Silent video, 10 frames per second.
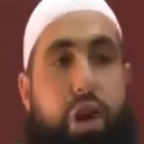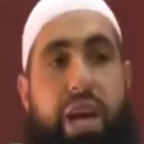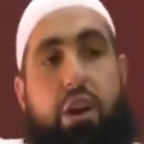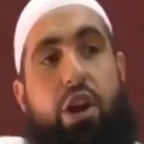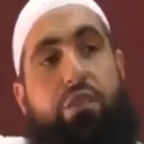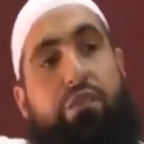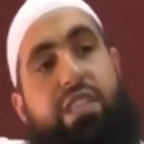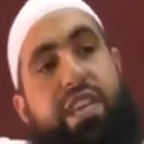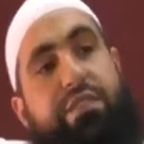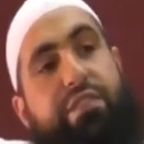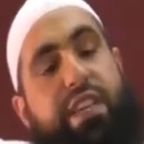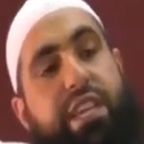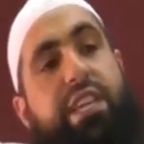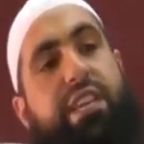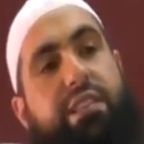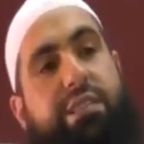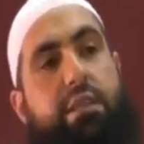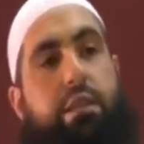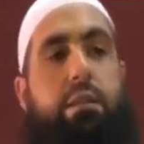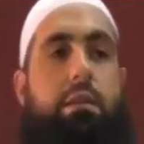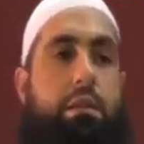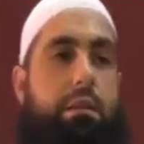Not drag it on for 10, 15 years.